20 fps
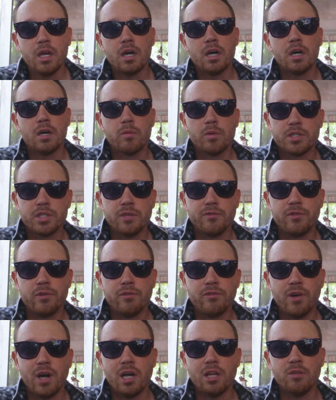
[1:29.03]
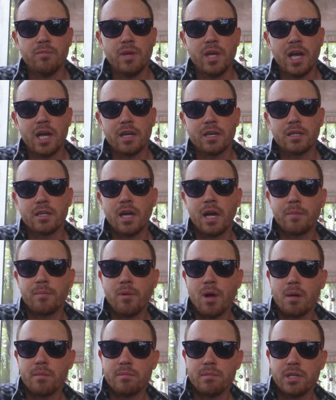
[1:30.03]
which if you follow me, I
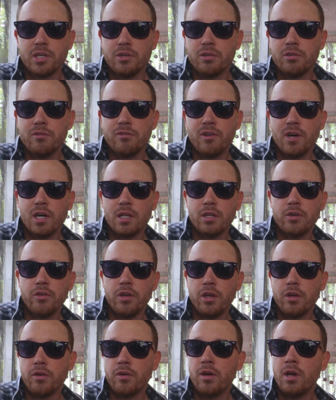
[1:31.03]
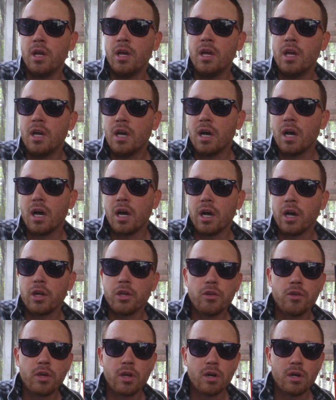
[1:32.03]
probably do follow you.
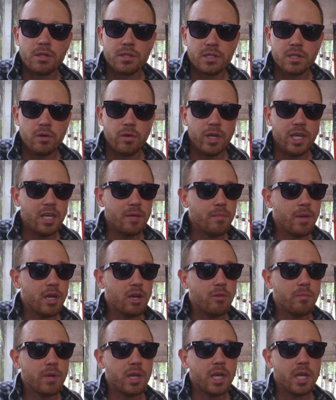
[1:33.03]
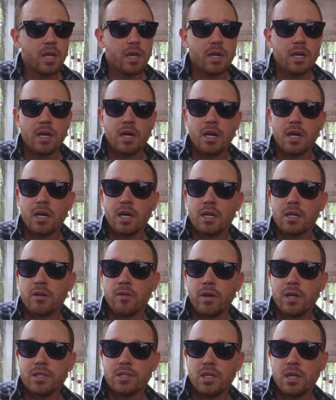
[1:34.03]
You can also email me,
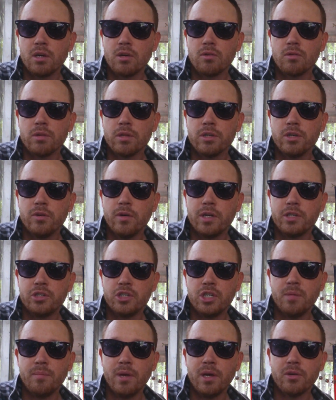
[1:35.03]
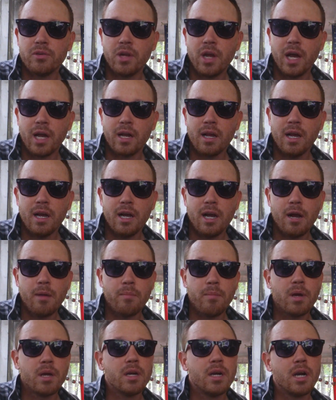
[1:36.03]

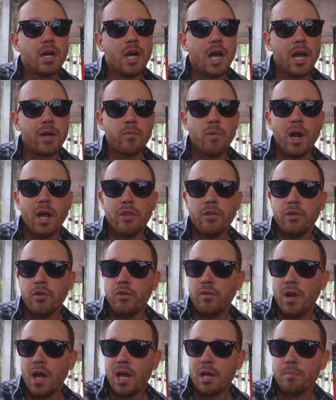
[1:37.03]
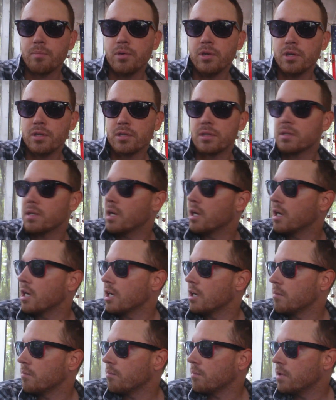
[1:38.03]
crazyunclelou@gmail.com. I'd rather you not put
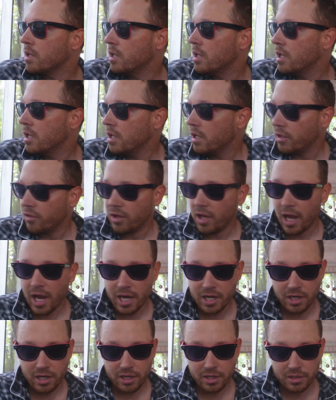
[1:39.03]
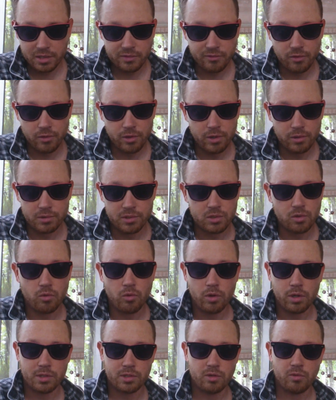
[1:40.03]
the ideas for
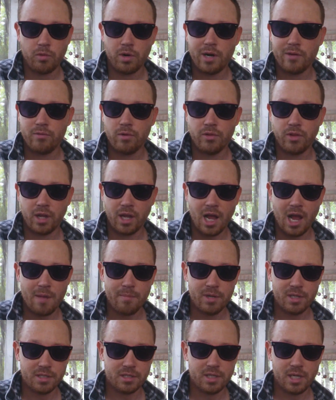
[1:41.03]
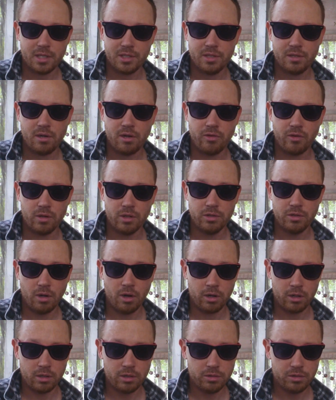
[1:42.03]
stories or whatever in the comments section on
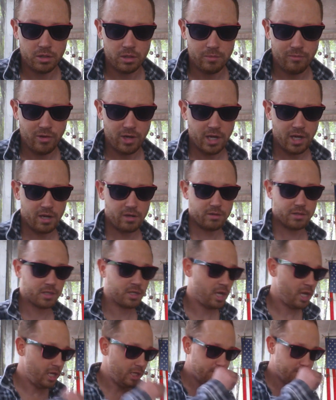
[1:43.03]
YouTube videos.